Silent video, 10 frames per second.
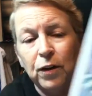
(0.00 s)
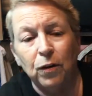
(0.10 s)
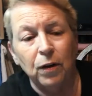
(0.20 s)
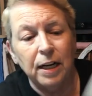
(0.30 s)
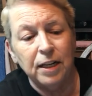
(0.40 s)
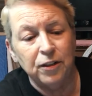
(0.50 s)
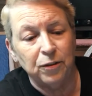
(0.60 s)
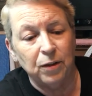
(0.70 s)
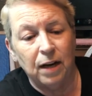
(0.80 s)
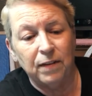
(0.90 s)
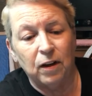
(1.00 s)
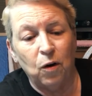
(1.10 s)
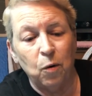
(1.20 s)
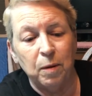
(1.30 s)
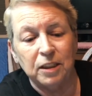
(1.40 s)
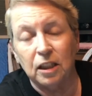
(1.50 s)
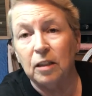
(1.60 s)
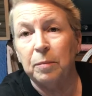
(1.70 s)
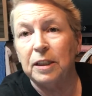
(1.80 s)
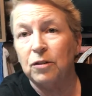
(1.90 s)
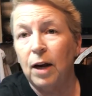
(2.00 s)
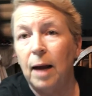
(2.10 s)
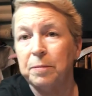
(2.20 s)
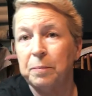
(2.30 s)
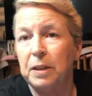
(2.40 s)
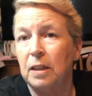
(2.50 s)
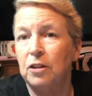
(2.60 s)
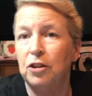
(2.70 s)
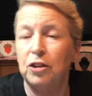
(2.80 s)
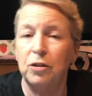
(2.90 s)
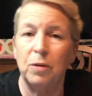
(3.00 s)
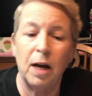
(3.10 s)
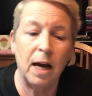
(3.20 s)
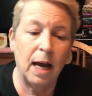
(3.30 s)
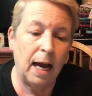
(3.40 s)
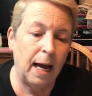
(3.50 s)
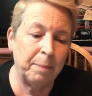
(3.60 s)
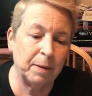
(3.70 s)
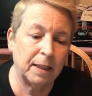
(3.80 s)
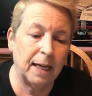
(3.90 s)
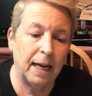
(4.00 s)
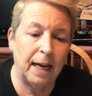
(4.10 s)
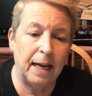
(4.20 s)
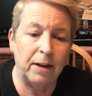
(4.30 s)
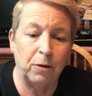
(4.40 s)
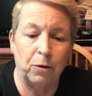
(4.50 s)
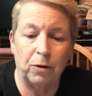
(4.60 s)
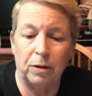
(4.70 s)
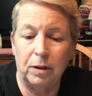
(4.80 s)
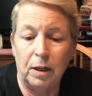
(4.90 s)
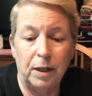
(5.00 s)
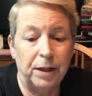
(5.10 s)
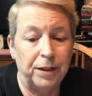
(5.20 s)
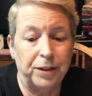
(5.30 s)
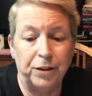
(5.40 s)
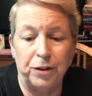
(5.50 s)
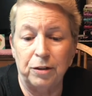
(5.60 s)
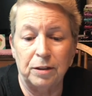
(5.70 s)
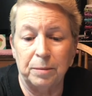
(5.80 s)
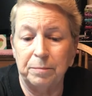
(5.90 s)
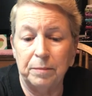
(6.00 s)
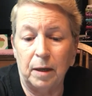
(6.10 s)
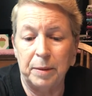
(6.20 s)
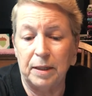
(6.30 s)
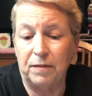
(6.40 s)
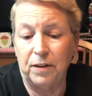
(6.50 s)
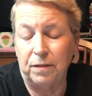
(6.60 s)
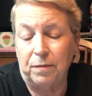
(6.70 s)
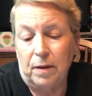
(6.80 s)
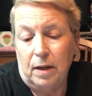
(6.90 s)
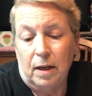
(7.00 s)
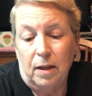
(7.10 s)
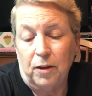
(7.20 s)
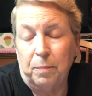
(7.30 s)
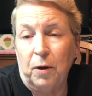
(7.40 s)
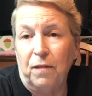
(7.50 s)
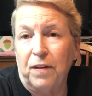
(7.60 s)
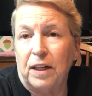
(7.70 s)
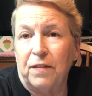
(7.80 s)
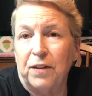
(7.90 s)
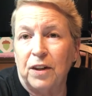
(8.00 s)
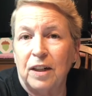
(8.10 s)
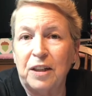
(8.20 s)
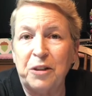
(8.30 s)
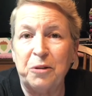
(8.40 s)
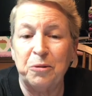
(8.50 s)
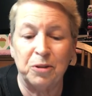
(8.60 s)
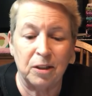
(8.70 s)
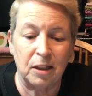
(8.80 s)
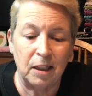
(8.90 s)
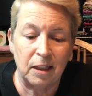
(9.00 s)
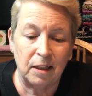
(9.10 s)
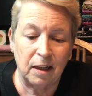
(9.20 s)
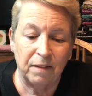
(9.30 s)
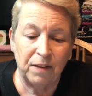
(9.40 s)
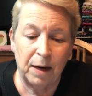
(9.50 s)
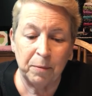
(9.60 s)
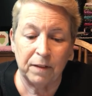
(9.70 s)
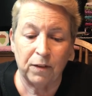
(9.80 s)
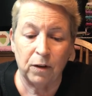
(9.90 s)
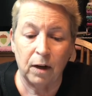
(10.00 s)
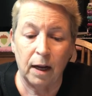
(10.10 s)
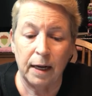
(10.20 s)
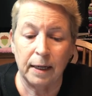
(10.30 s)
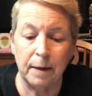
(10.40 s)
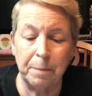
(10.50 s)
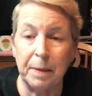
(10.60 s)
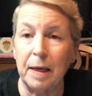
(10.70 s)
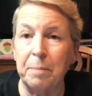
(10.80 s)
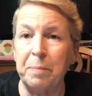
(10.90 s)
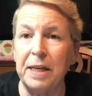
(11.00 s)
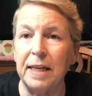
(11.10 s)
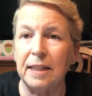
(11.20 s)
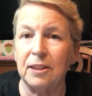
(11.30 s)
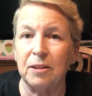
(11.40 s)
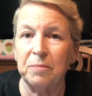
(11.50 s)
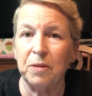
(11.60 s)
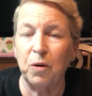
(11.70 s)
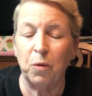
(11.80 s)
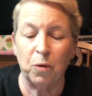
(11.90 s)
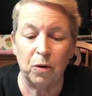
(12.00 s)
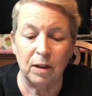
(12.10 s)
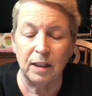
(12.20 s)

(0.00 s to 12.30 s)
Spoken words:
you're into having a whole bunch of little bitty scraps because you do applique or you use them, I mean, they're perfect if you're going to use the fabric for like beaks or